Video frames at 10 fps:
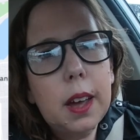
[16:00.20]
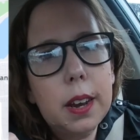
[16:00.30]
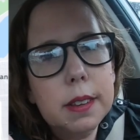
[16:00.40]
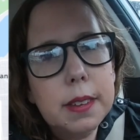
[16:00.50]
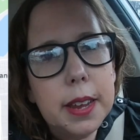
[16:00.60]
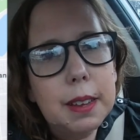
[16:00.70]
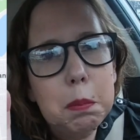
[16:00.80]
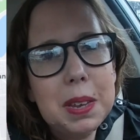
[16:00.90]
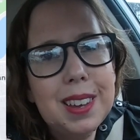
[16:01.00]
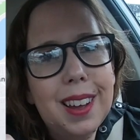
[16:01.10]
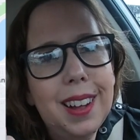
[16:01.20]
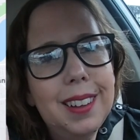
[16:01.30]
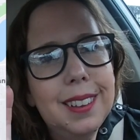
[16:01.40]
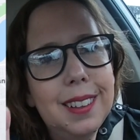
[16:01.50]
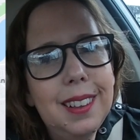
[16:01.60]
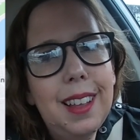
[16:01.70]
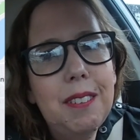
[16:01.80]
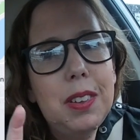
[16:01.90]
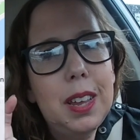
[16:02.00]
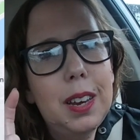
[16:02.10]
going to take me
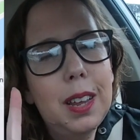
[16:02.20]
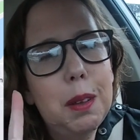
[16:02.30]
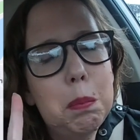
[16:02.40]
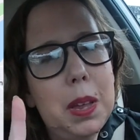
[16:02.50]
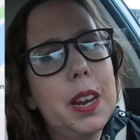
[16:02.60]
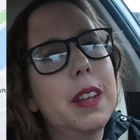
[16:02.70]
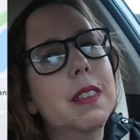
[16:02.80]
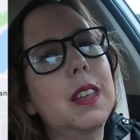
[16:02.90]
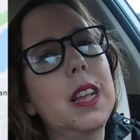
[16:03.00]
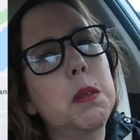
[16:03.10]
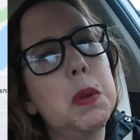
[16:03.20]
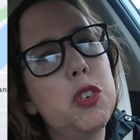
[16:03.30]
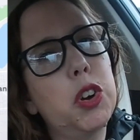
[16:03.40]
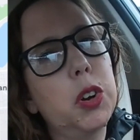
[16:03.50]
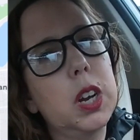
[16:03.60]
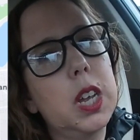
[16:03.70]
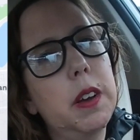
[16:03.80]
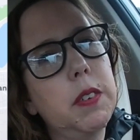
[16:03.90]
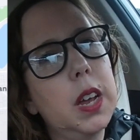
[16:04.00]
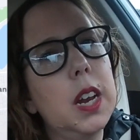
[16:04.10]
11 minutes because majority
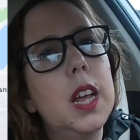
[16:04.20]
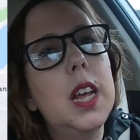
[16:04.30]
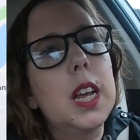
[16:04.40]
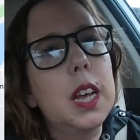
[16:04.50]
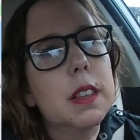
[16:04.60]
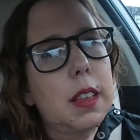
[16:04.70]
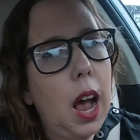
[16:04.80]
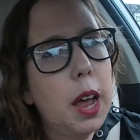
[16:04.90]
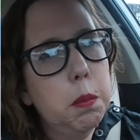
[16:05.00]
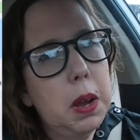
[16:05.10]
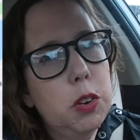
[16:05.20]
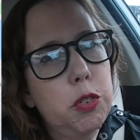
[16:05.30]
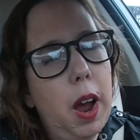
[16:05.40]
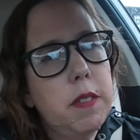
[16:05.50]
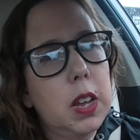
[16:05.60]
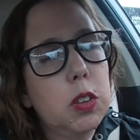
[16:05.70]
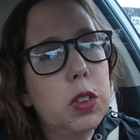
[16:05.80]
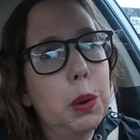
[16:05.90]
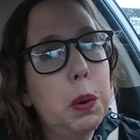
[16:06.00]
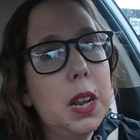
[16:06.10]
of it is highway driving.
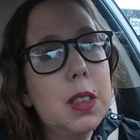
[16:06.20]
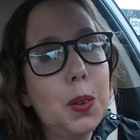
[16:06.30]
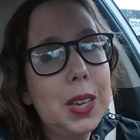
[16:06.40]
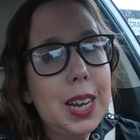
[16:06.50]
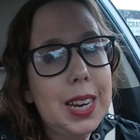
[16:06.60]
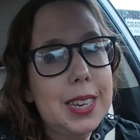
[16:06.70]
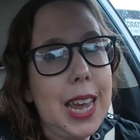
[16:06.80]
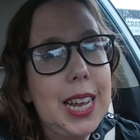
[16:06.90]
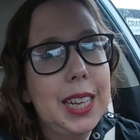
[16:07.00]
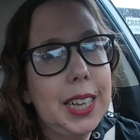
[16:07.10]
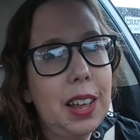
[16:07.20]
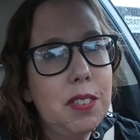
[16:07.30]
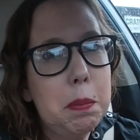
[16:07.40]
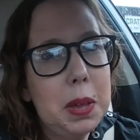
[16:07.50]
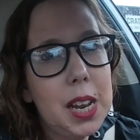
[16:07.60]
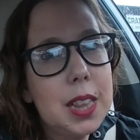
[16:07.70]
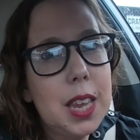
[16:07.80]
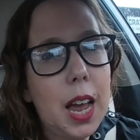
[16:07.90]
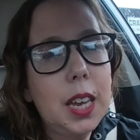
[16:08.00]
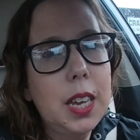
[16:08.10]
So when it's only going to take 11 minutes,
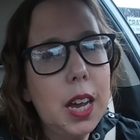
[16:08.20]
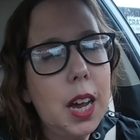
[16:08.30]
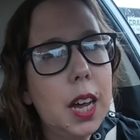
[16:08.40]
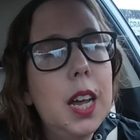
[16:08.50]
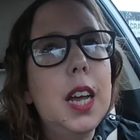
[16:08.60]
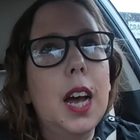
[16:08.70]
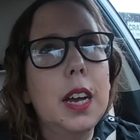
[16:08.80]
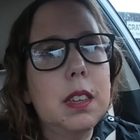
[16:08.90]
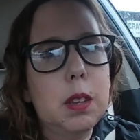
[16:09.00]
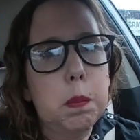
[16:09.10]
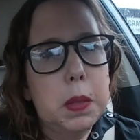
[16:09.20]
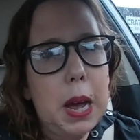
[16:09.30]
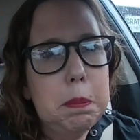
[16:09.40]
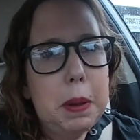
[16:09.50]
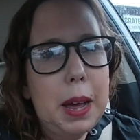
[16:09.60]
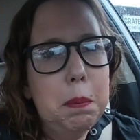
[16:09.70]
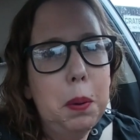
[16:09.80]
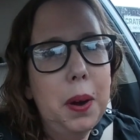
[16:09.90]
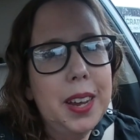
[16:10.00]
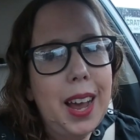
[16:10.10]
heck yeah, I scoop that bad
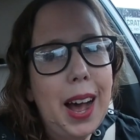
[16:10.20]
boy